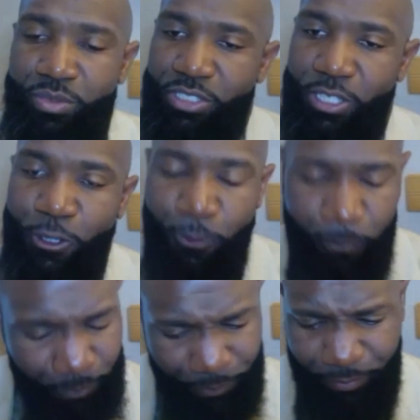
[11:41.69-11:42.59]

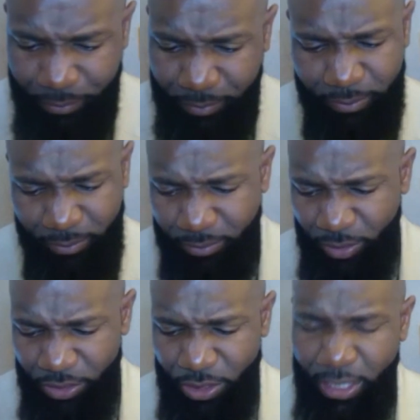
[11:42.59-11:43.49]
So
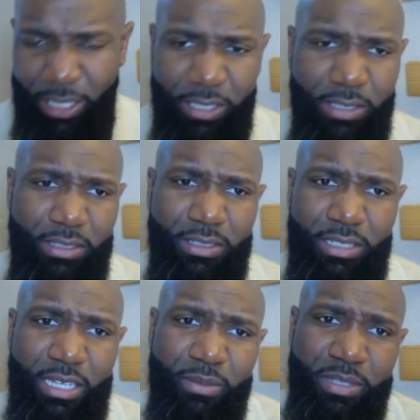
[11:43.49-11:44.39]
yeah,
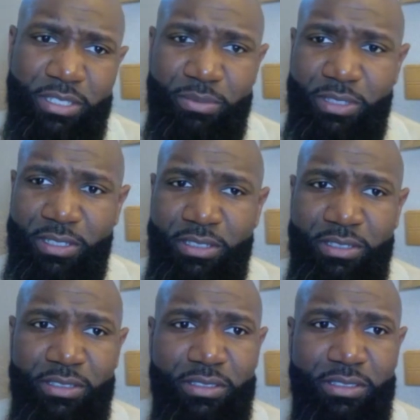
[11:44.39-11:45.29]
that could be something.